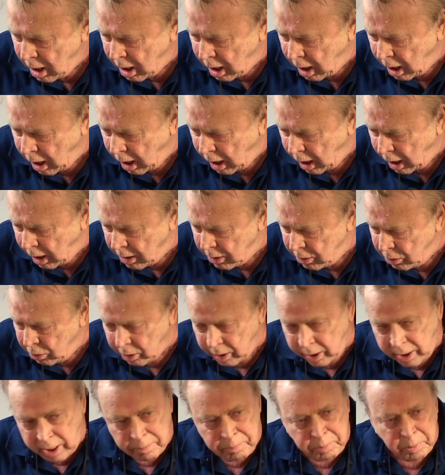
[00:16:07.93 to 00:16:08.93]
uh, you
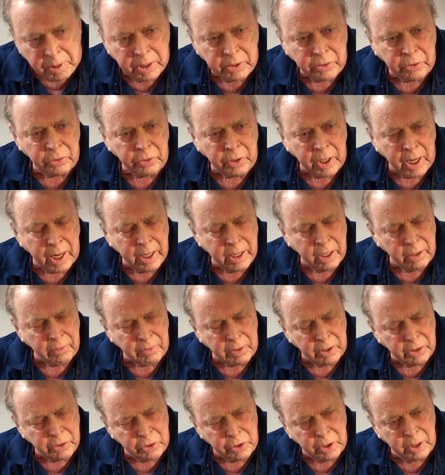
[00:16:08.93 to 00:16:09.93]
could get places down here
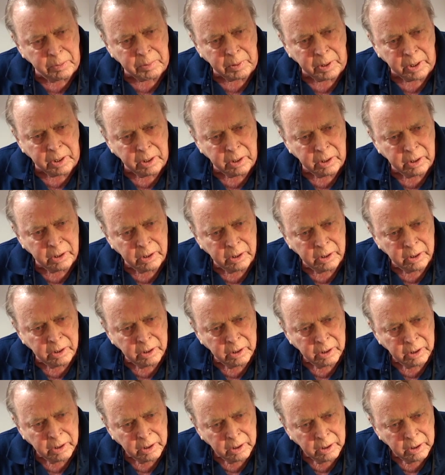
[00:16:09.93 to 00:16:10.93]
very cheaply.
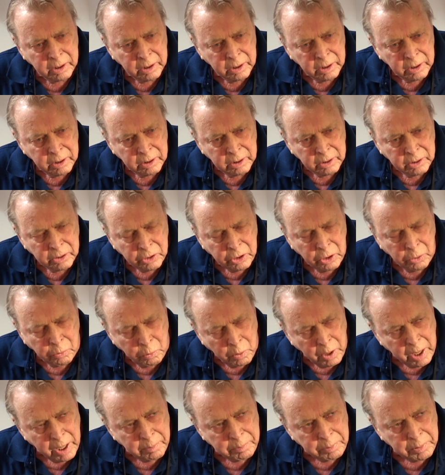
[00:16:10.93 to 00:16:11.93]
Could
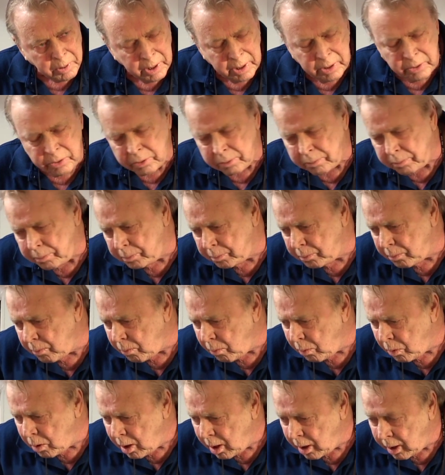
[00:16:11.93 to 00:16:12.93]
rent a place,
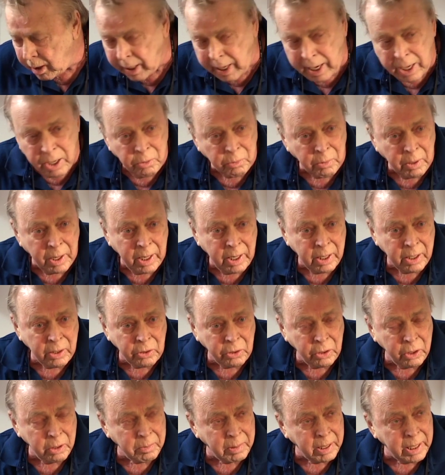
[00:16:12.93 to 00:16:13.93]
the guy who rented it
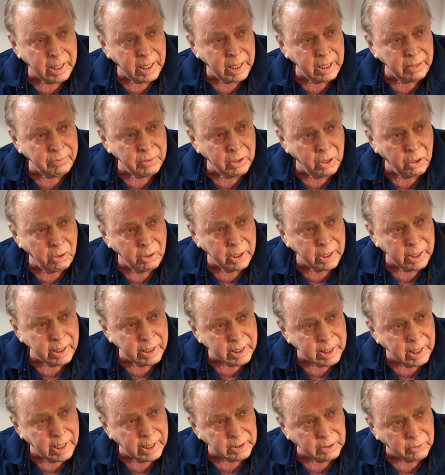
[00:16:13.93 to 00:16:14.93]
to you might not even own it. He
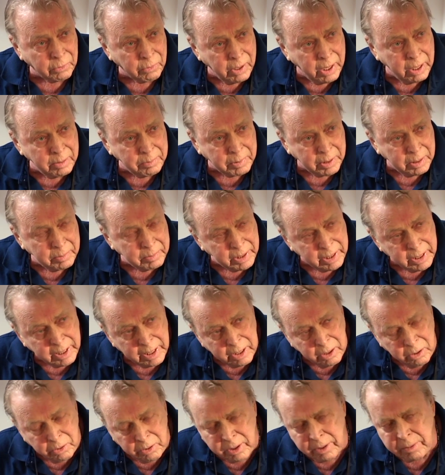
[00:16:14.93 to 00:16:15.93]
collect the rent, but he might
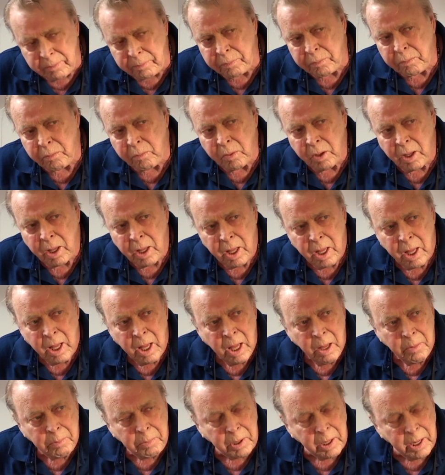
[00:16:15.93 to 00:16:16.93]
not own it.
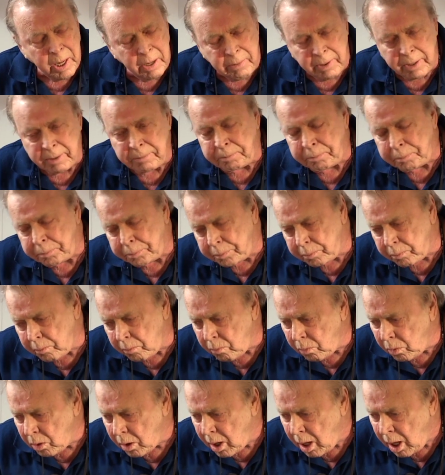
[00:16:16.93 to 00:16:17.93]
But at any rate,
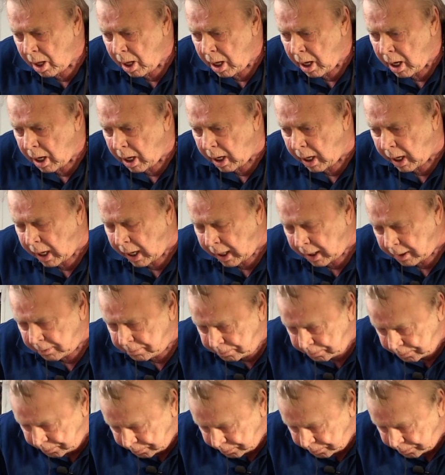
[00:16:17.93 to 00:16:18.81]
uh,